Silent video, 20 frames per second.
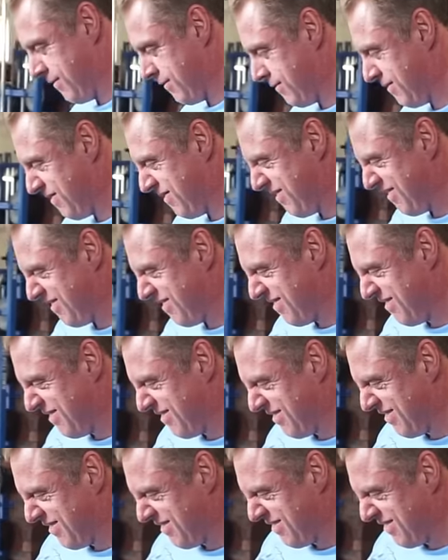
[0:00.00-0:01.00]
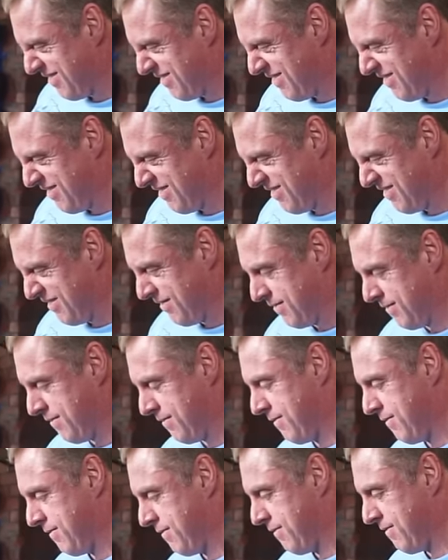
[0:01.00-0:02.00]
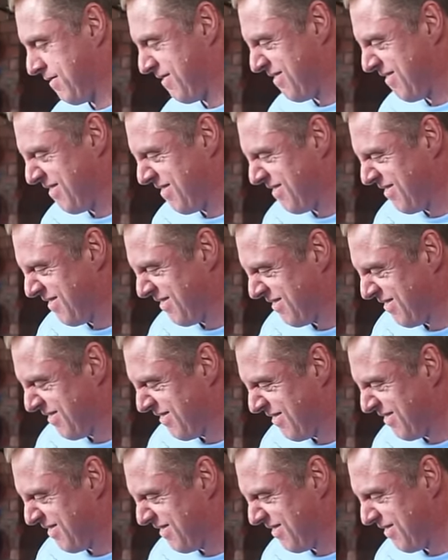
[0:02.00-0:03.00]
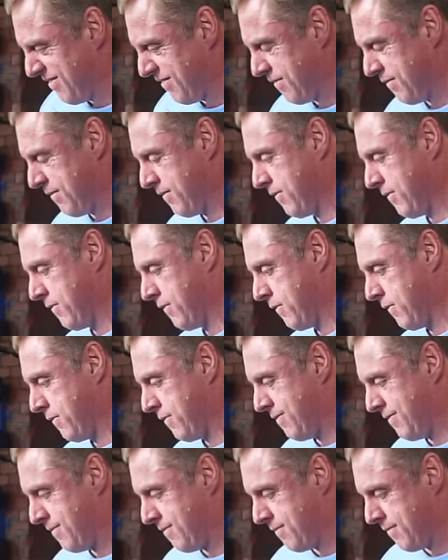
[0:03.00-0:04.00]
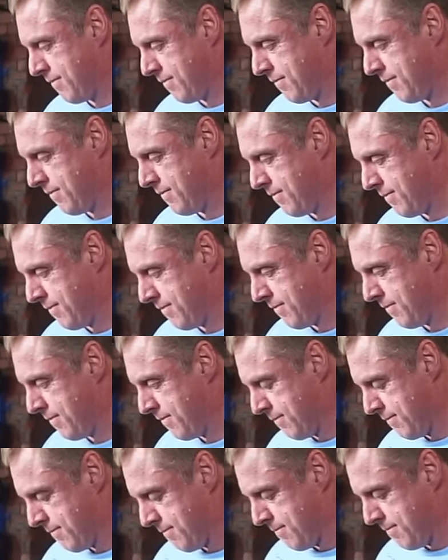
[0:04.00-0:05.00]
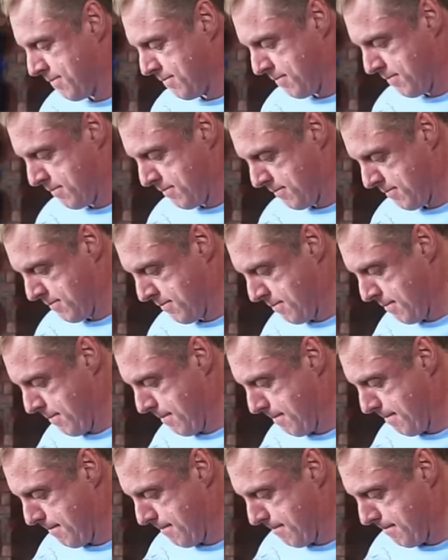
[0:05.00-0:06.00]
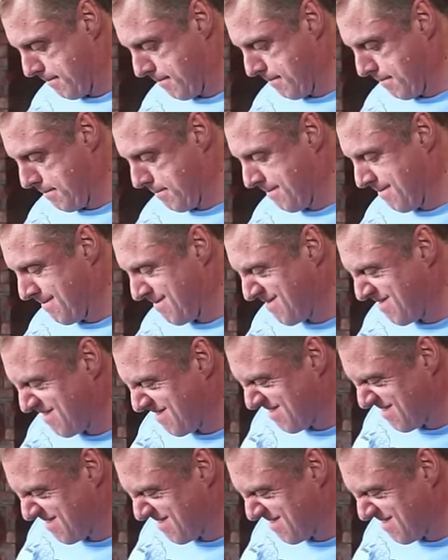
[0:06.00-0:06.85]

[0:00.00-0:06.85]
No words are spoken by the person on screen.